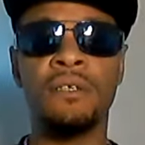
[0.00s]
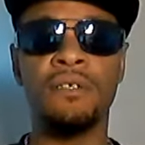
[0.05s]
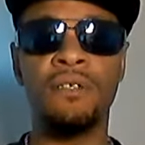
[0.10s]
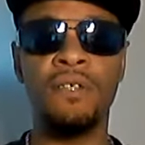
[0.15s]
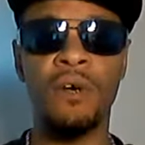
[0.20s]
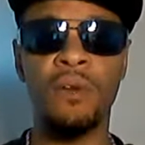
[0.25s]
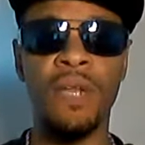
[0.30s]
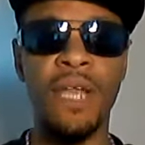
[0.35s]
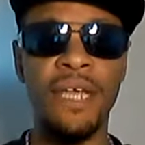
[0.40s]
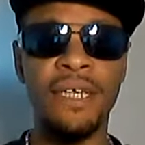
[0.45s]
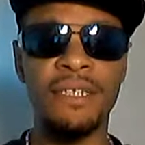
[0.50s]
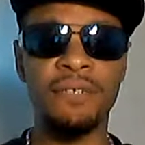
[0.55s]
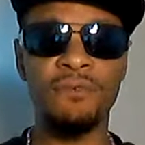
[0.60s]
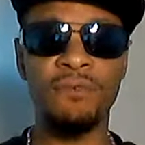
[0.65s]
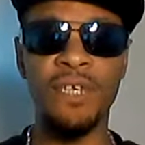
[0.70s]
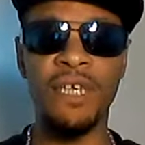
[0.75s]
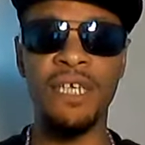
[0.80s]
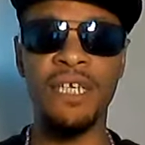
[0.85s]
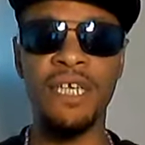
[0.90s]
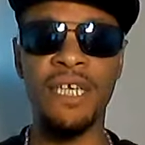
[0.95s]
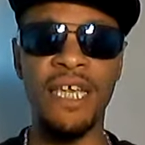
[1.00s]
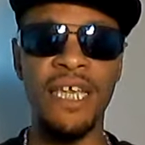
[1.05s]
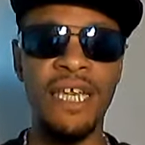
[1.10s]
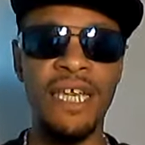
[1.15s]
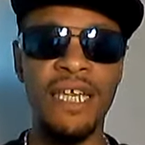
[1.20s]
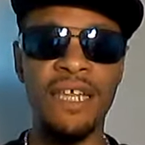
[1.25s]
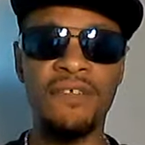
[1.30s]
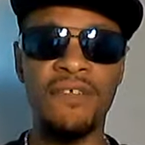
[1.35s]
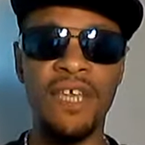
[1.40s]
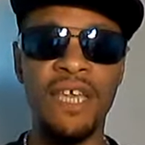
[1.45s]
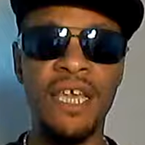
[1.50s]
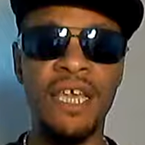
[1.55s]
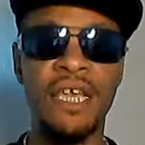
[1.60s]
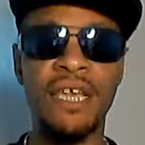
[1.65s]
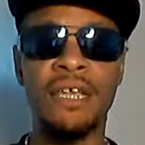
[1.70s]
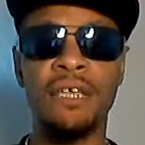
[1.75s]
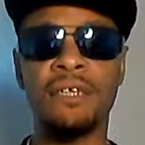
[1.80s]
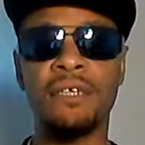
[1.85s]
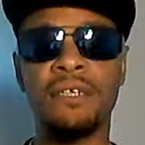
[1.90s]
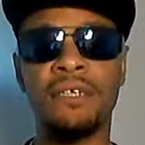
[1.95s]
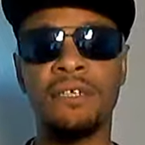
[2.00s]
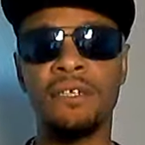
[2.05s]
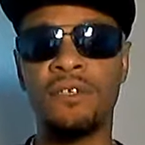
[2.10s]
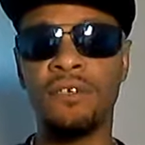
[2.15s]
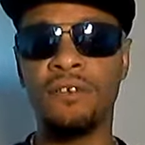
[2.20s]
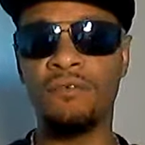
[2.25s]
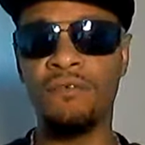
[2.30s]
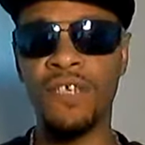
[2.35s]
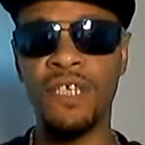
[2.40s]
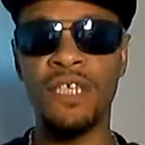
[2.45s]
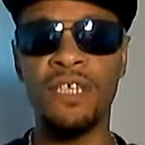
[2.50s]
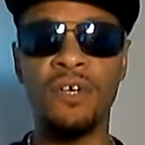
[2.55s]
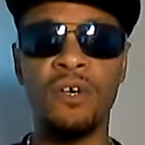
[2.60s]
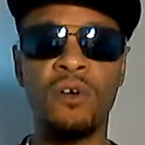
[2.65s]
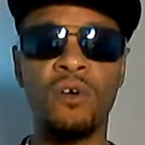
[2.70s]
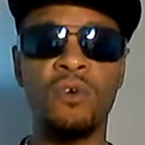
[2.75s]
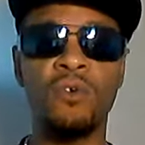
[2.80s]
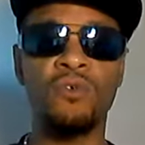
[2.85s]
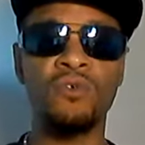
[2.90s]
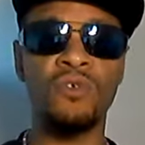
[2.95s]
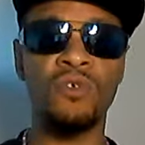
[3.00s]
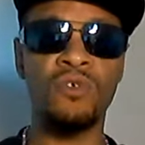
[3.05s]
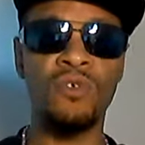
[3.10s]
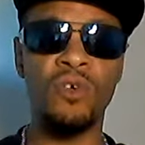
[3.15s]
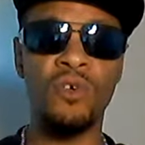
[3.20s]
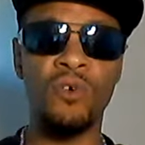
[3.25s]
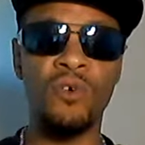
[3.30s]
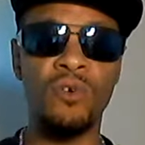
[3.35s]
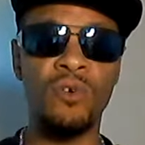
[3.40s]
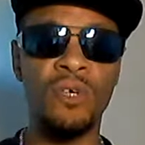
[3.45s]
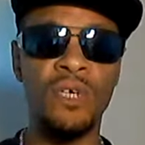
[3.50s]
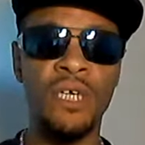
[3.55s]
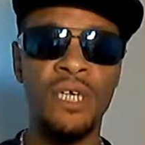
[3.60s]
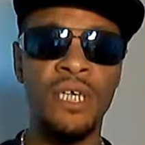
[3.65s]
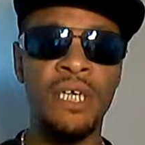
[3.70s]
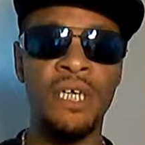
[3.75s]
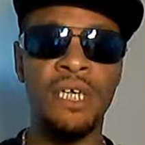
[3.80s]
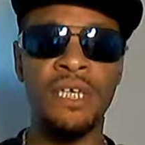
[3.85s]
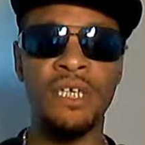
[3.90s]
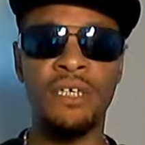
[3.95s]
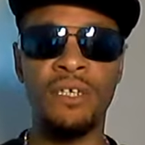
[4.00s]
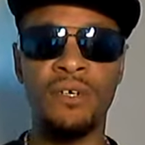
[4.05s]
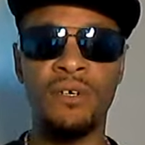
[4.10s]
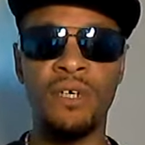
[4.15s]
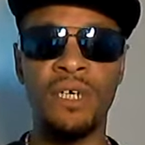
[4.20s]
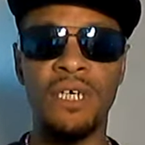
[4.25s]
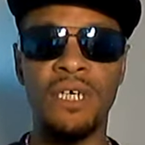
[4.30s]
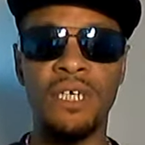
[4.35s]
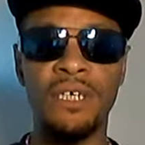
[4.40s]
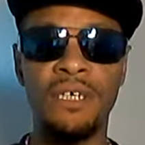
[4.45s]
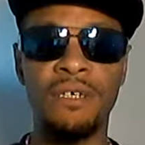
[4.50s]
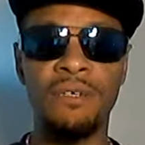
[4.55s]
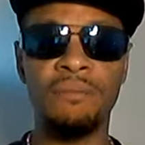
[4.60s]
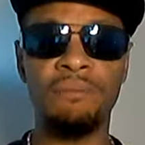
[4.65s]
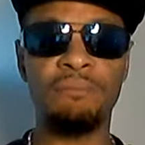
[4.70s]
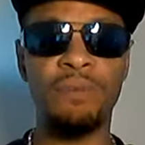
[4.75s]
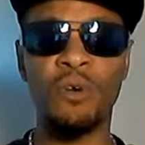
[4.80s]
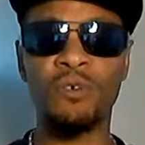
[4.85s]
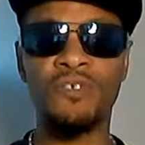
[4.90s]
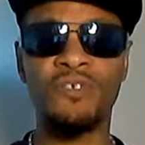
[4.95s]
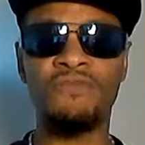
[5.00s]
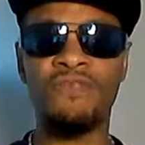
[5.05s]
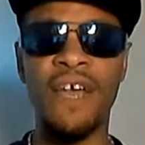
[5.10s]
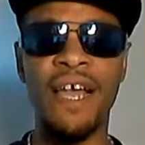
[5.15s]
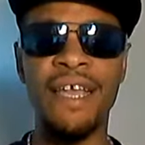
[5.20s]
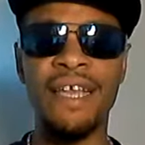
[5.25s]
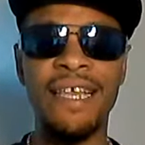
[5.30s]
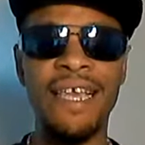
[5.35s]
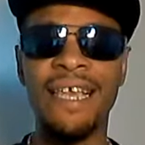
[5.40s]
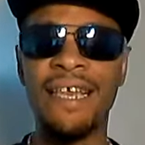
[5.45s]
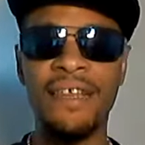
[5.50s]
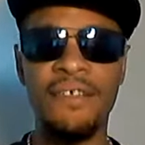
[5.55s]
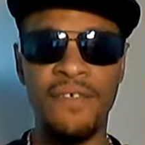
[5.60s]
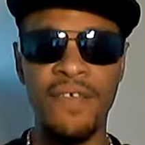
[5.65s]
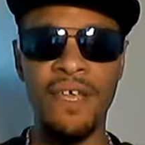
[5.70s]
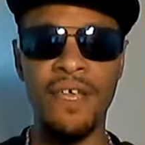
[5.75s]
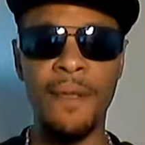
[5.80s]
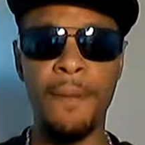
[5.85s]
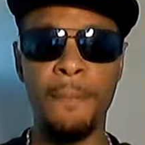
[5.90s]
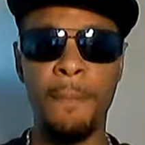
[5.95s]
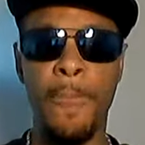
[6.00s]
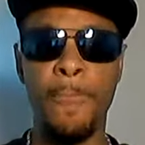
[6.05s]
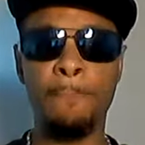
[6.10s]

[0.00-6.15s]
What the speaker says: Don't like to really look at anything, no videos or no, you know, post-fight, anything.